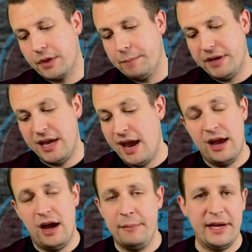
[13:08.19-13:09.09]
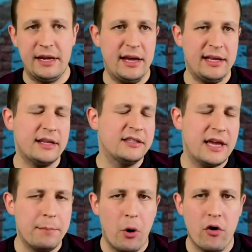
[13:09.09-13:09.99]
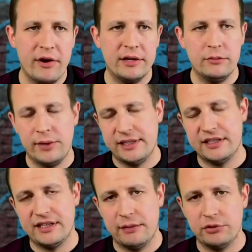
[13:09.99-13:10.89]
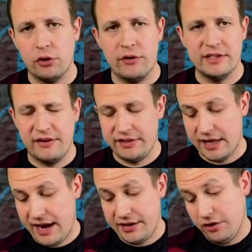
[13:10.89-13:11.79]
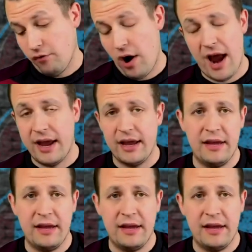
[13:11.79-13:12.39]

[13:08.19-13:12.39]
But yeah, I mean, it does get boring when it's the same stories every day. And you're right.